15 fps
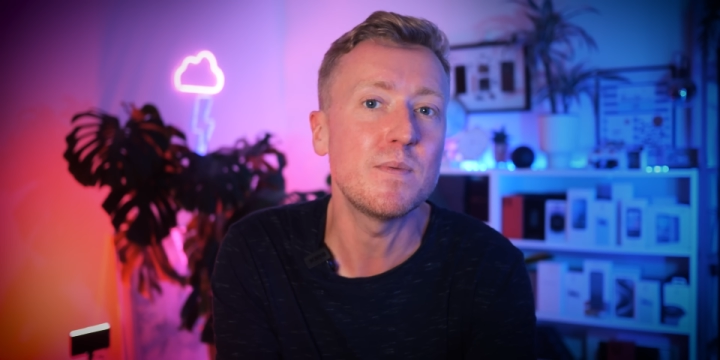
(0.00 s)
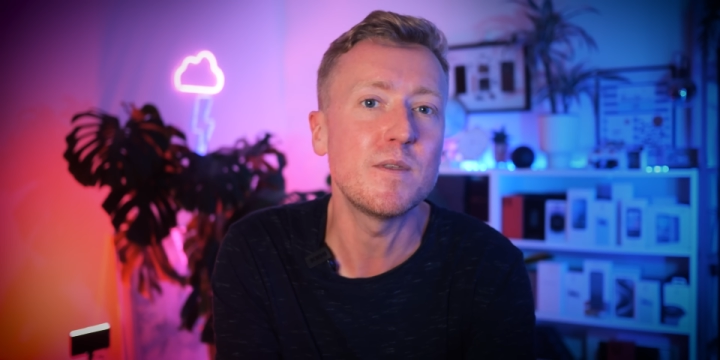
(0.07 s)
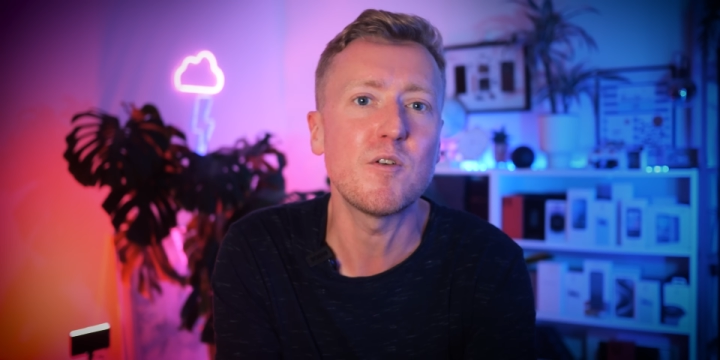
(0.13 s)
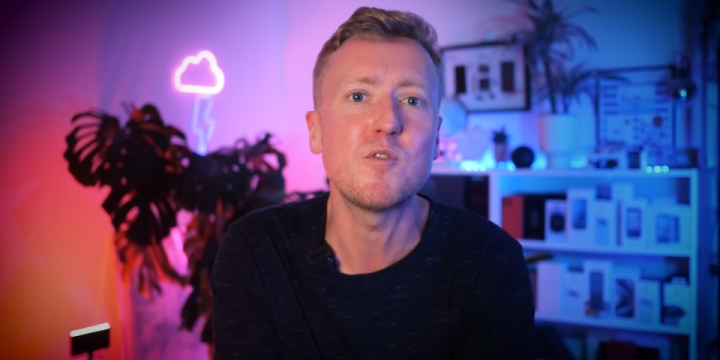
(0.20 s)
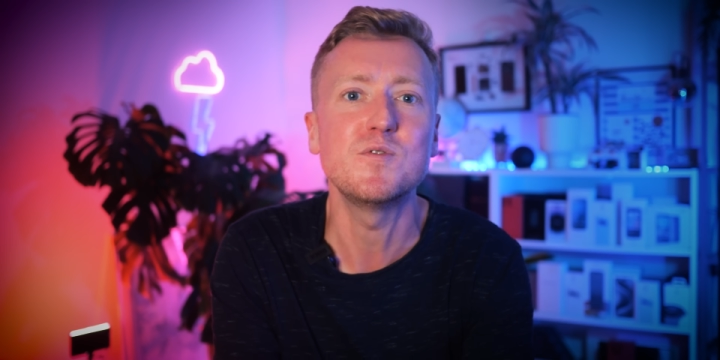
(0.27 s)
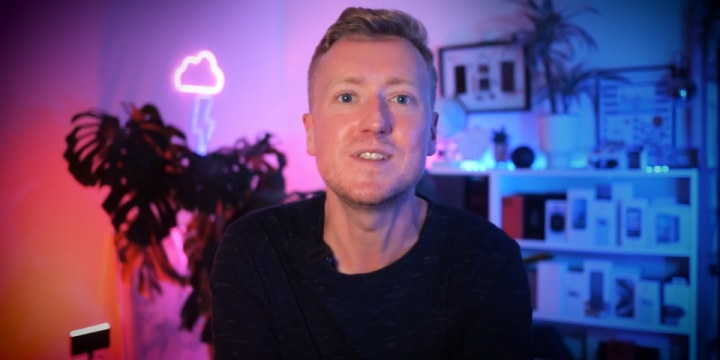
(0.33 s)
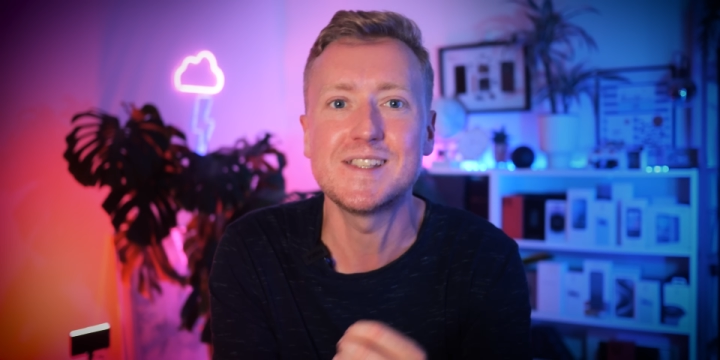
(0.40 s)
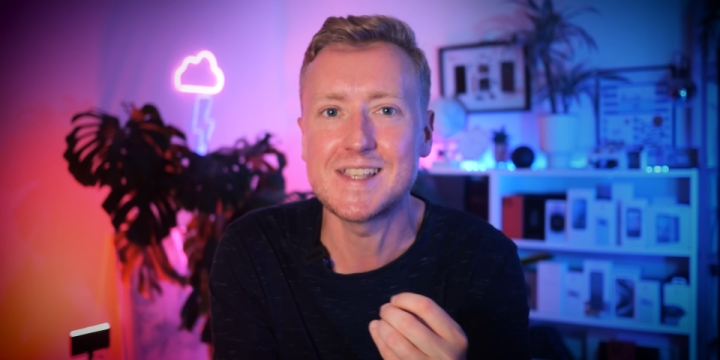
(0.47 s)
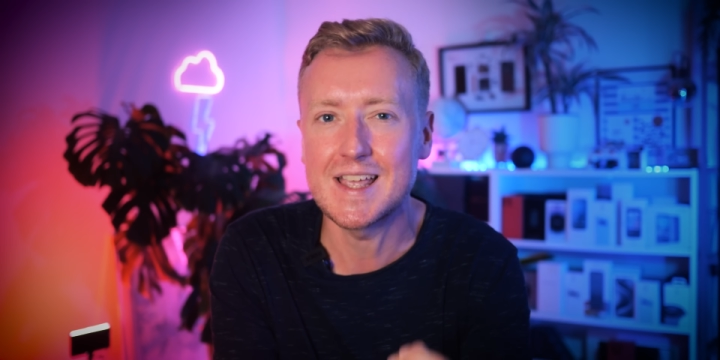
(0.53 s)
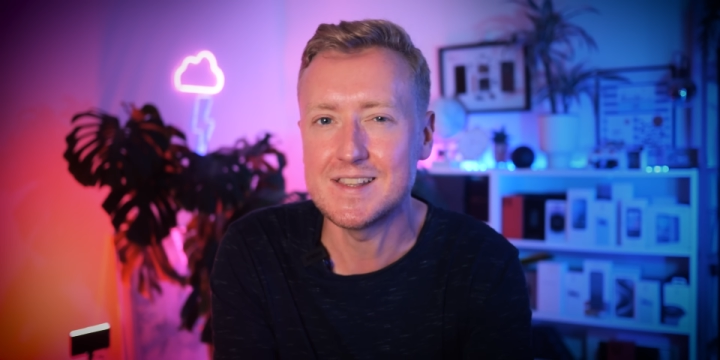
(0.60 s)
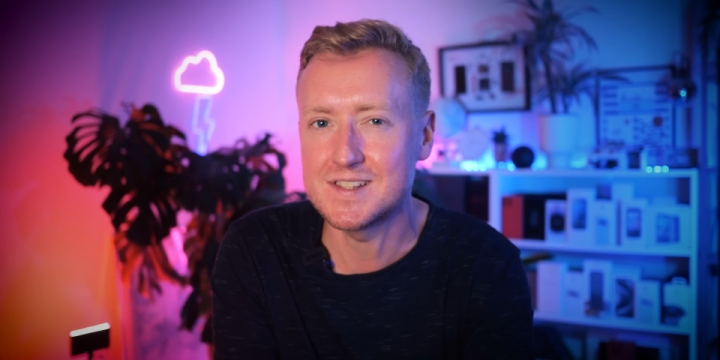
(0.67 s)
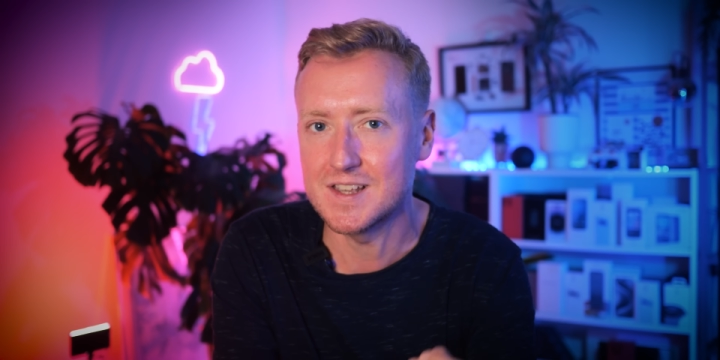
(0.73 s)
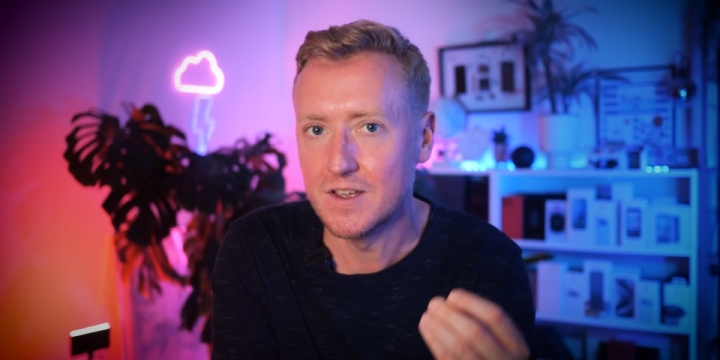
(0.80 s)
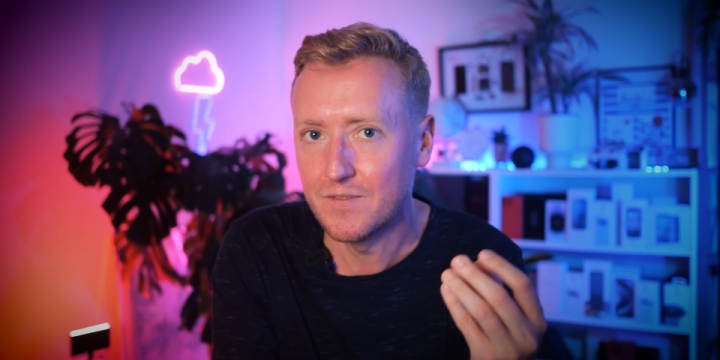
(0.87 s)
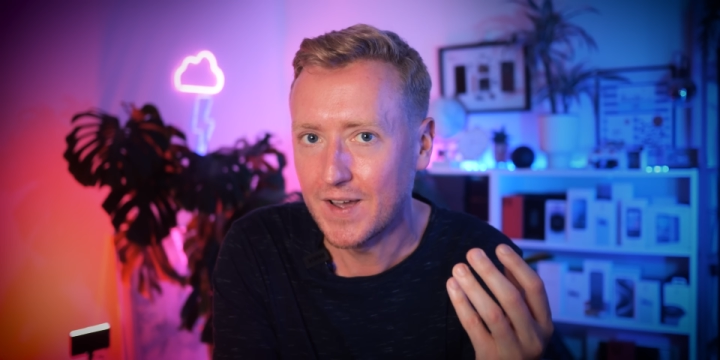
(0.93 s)
them their own
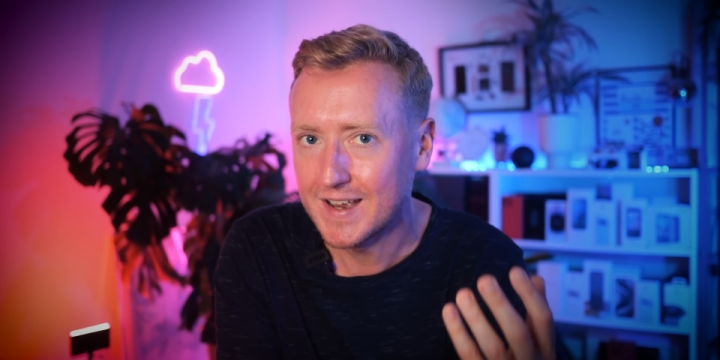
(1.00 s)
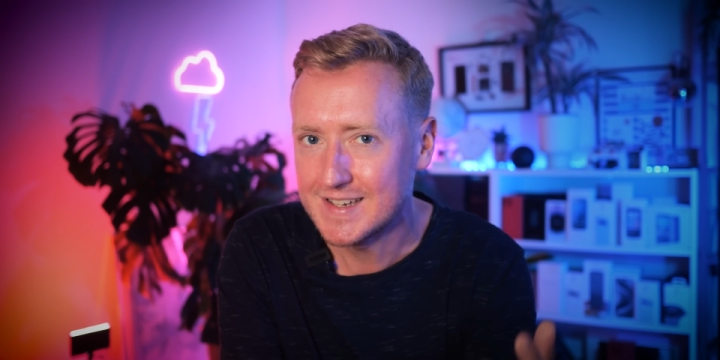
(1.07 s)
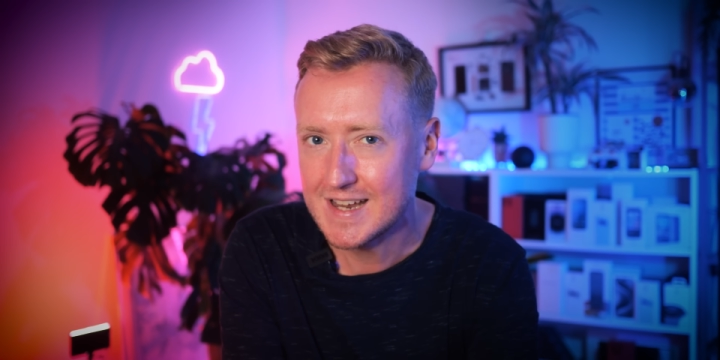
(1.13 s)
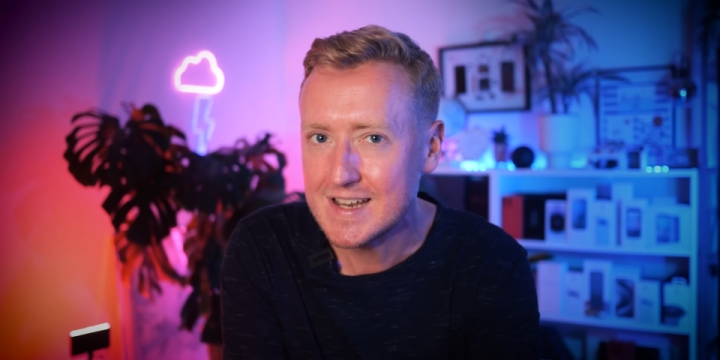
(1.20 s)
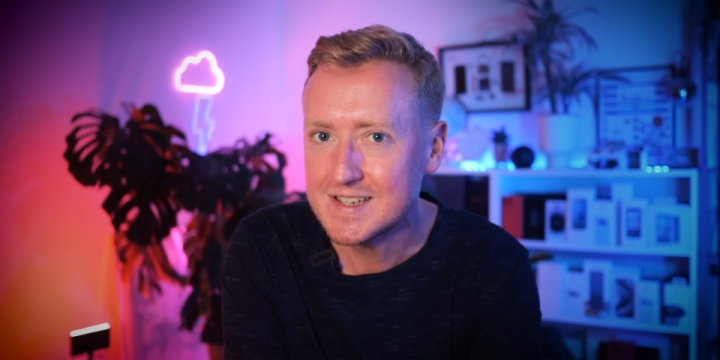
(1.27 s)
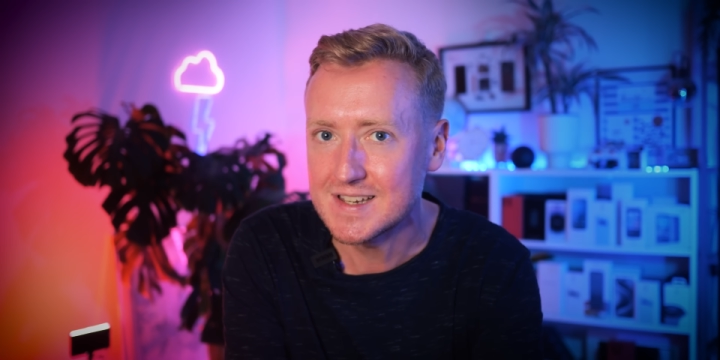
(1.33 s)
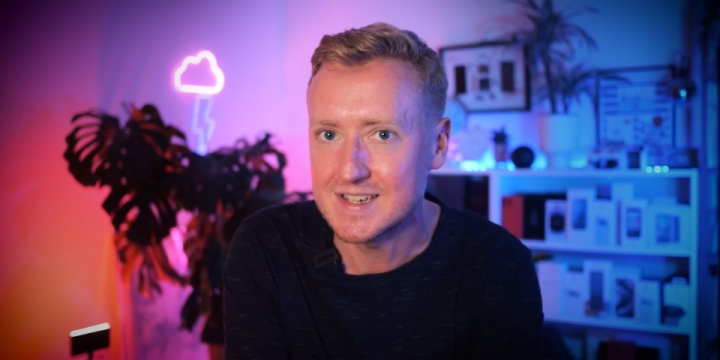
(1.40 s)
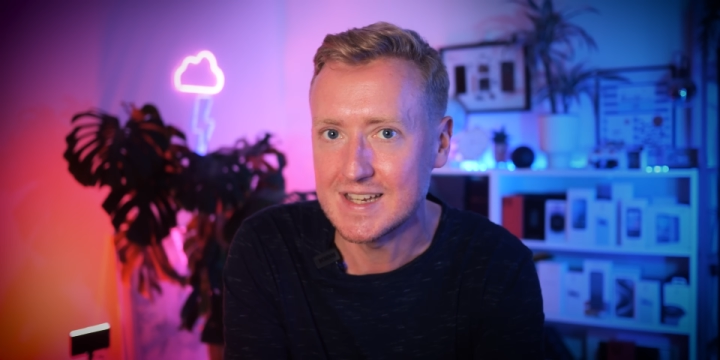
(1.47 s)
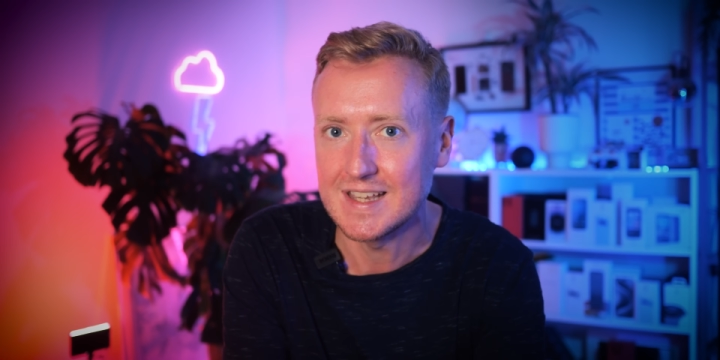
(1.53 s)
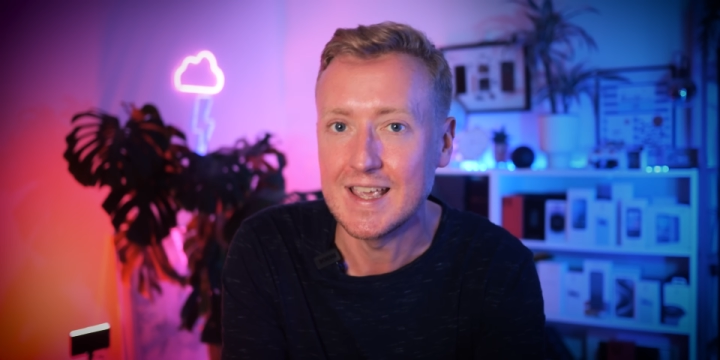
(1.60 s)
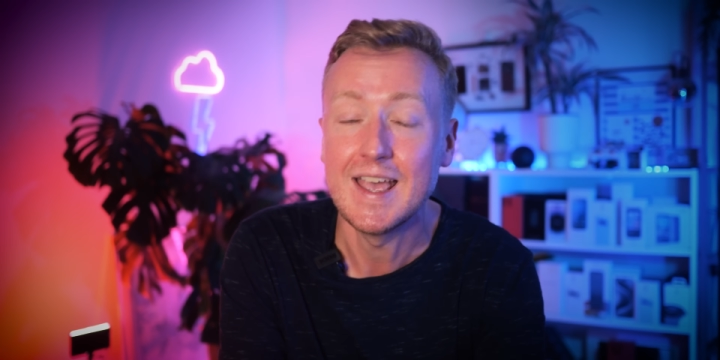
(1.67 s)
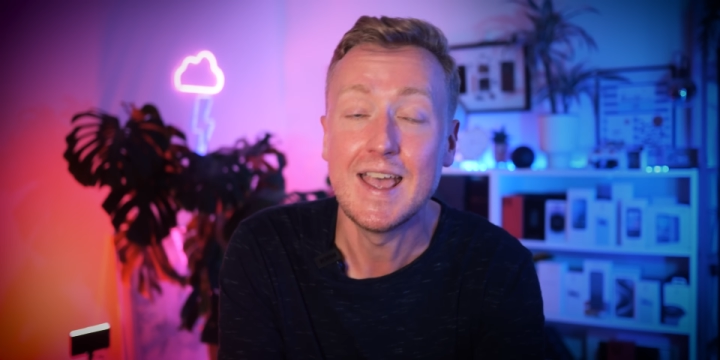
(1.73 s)
sense of identity.